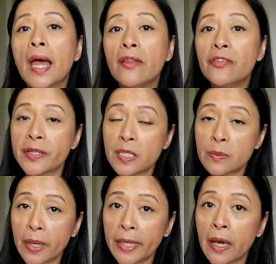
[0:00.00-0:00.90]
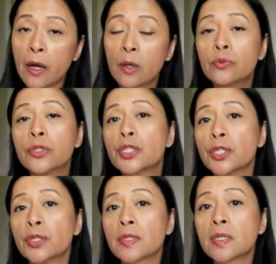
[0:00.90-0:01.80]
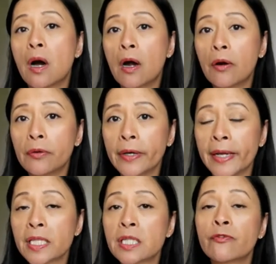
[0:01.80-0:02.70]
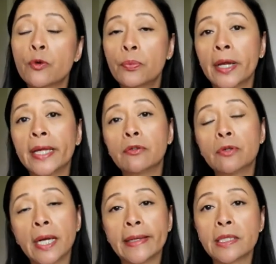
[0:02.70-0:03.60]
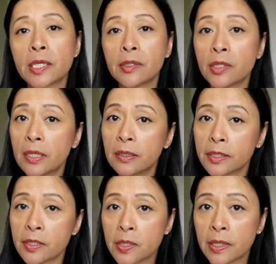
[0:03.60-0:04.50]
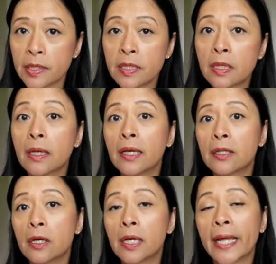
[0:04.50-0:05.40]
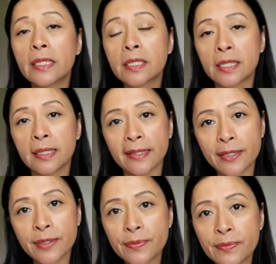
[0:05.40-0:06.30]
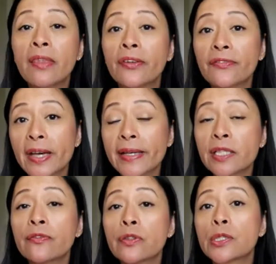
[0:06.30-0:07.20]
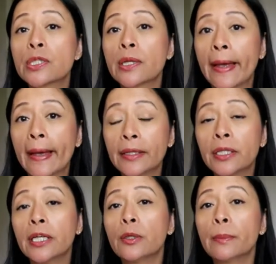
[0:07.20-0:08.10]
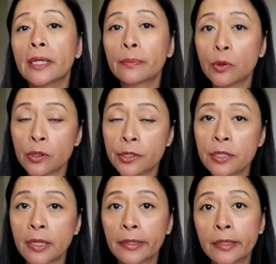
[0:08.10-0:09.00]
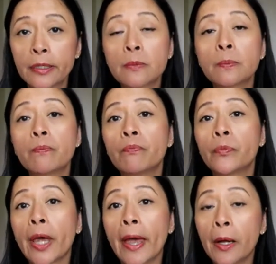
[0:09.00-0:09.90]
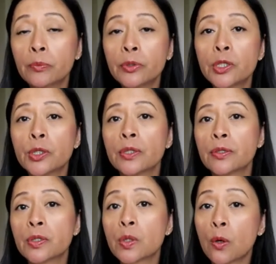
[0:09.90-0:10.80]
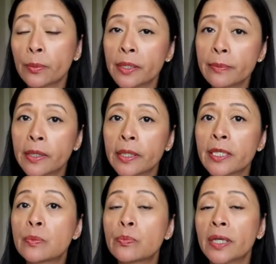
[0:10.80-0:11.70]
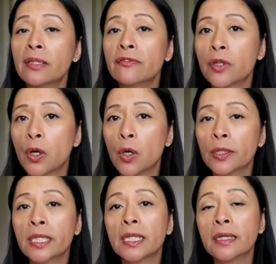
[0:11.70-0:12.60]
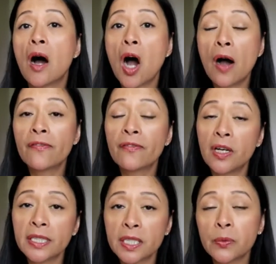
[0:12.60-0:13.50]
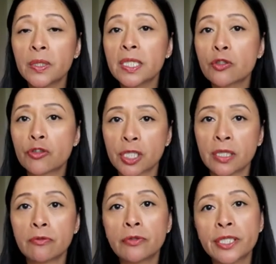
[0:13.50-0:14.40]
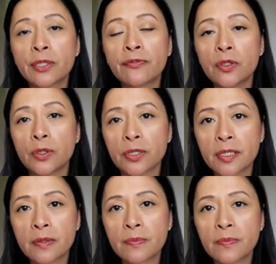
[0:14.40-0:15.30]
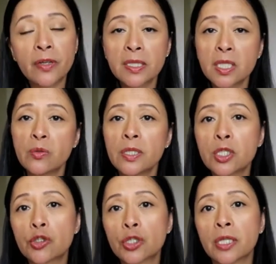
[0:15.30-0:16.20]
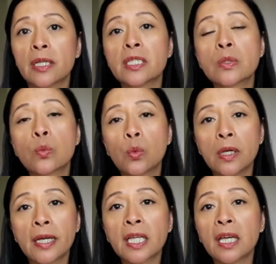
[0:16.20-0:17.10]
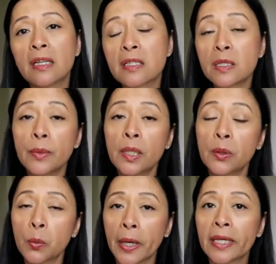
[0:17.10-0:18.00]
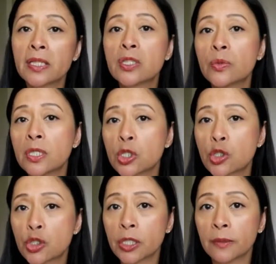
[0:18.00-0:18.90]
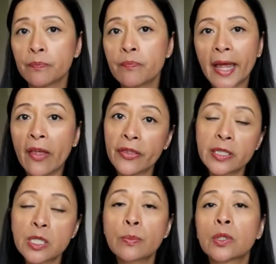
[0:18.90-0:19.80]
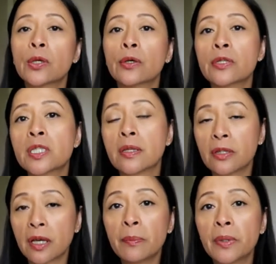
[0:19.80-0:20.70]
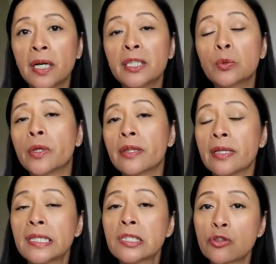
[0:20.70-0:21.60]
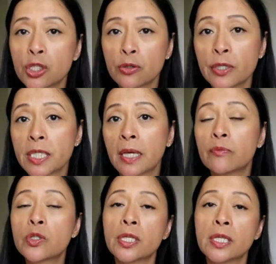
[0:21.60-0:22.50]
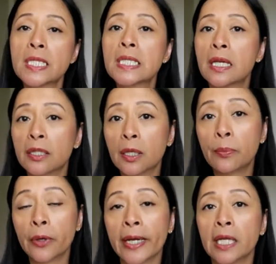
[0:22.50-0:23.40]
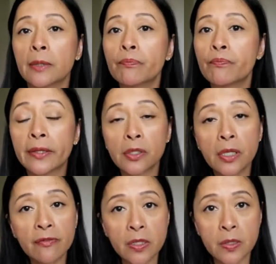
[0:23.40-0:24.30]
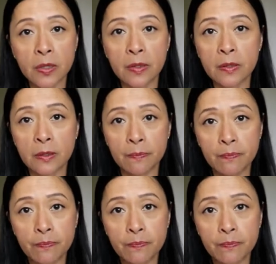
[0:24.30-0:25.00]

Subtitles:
And this may help reduce our risk for brain-related illnesses in our later years. The first foods to add in your menopause diet to help reduce or minimize brain fog are phytoestrogen-rich foods. Phytoestrogens work in a similar way to estrogen, and that's because they bind with the estrogen receptors in our brain and nervous system.